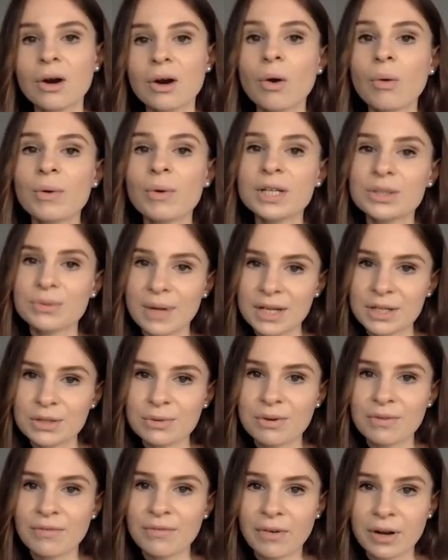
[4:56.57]
We try to
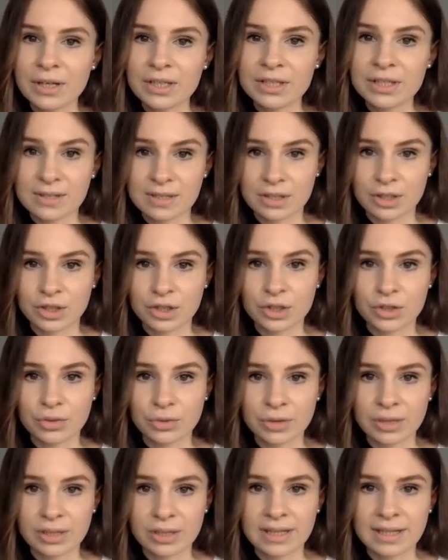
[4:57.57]
avoid such
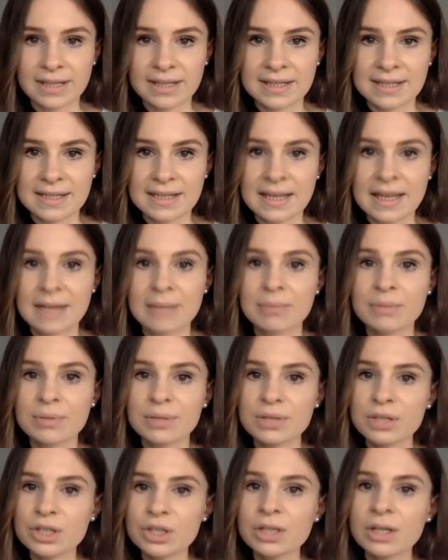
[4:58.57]
shortcuts and
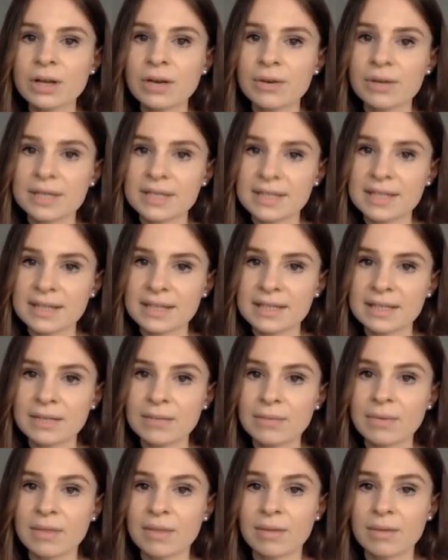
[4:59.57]
position our study
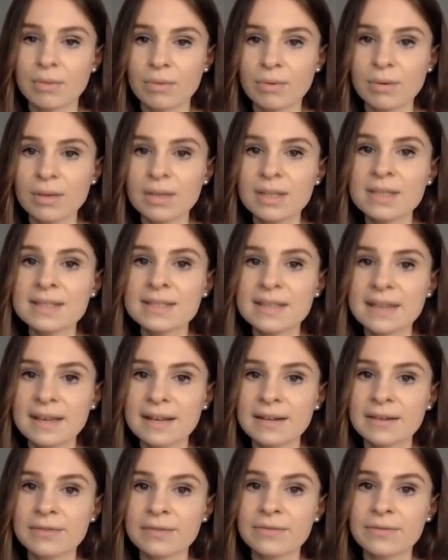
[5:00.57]
with 3
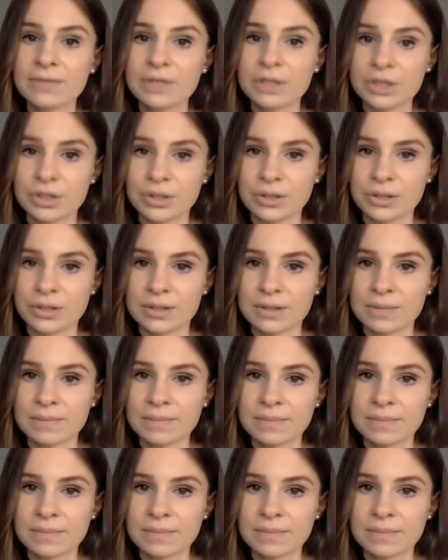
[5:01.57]
salient features.